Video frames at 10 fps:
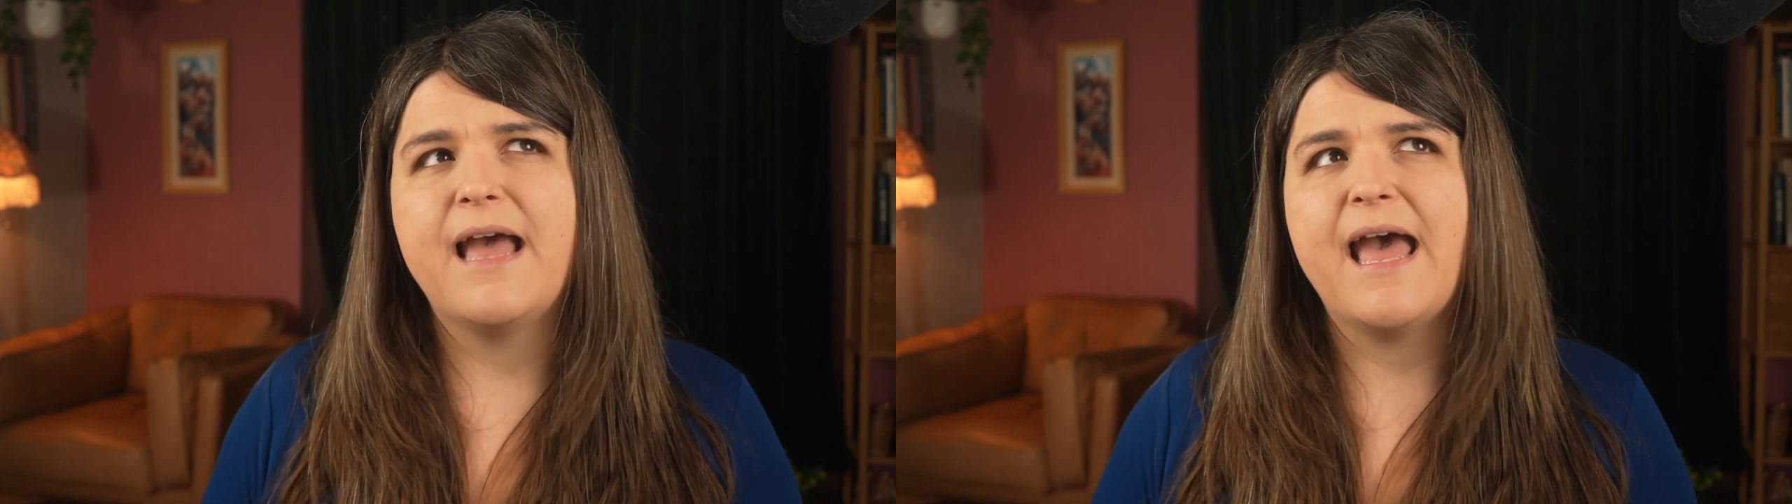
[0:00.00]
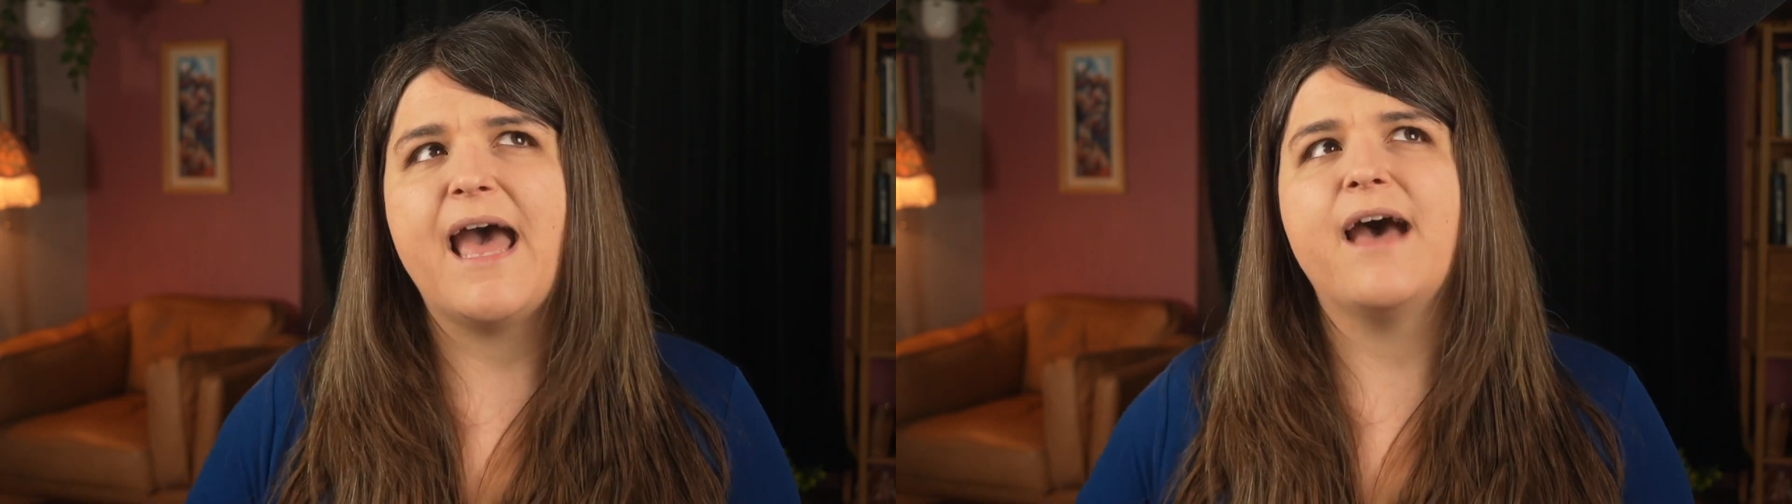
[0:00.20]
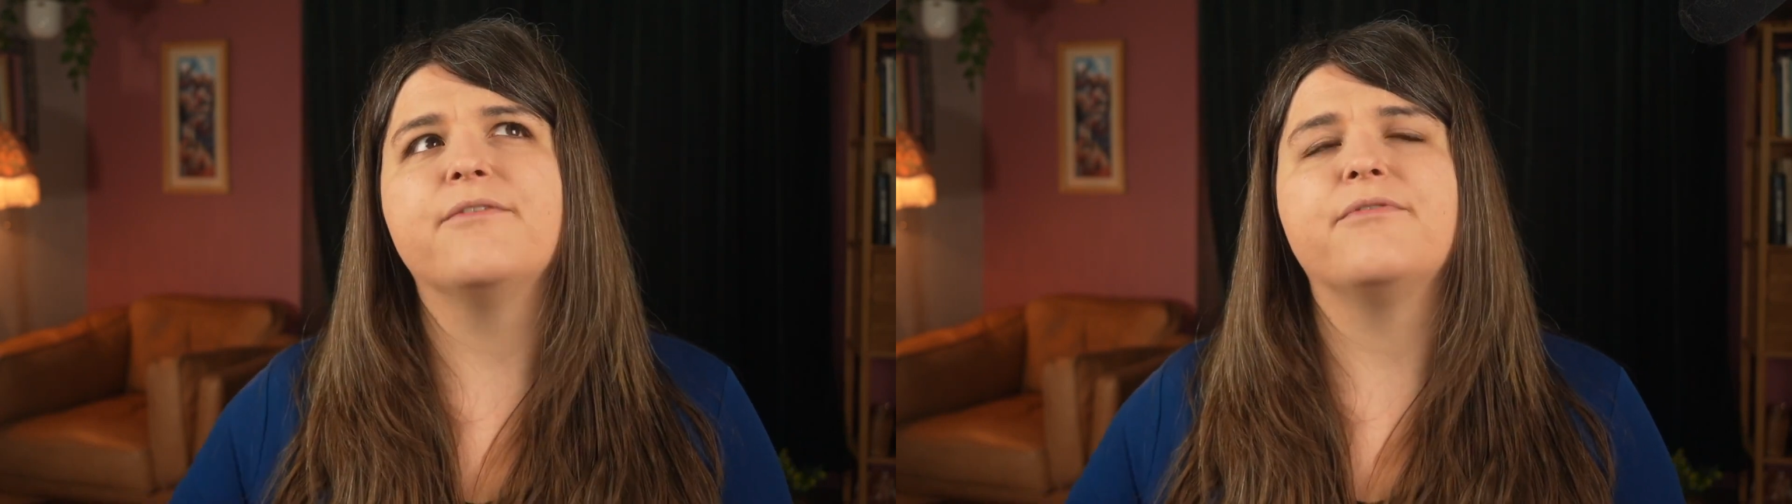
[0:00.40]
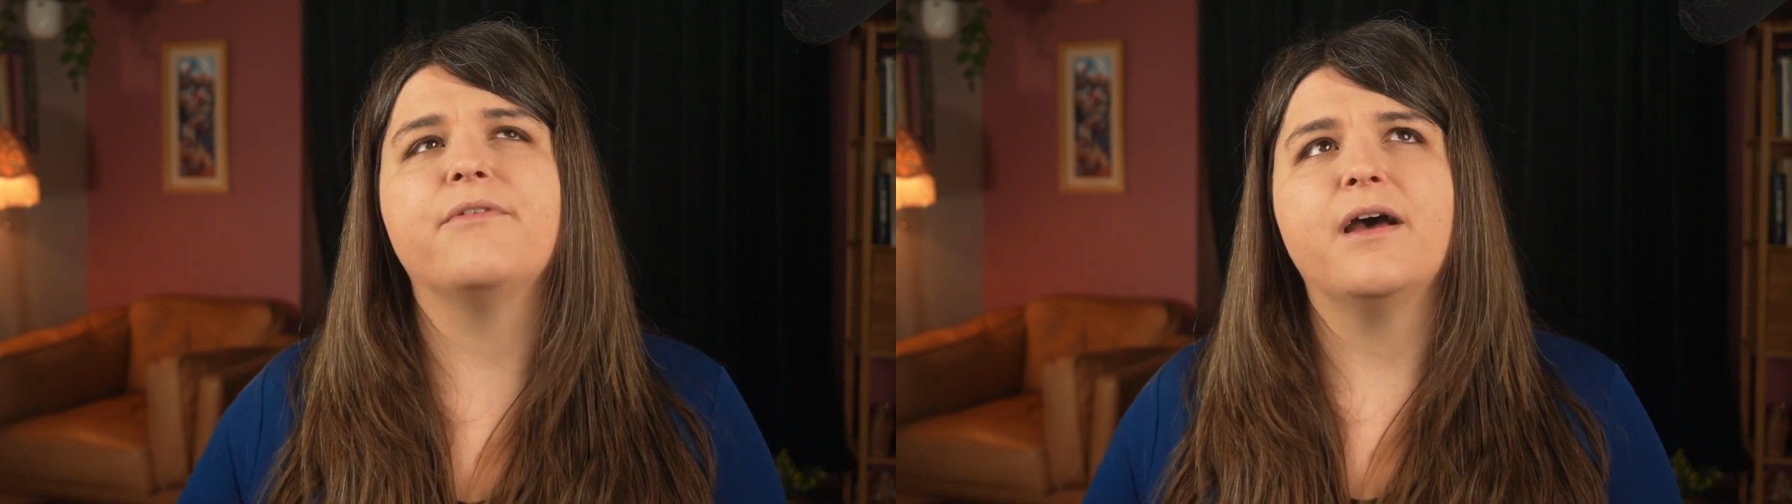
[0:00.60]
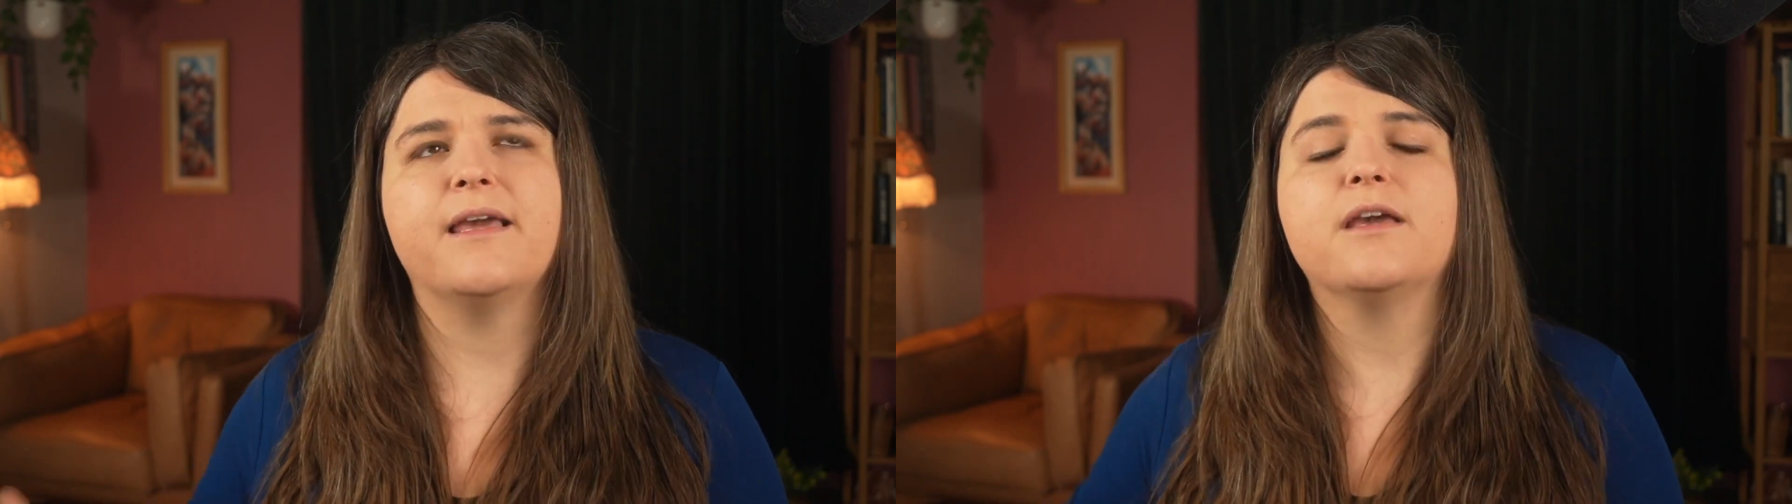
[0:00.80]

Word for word: have a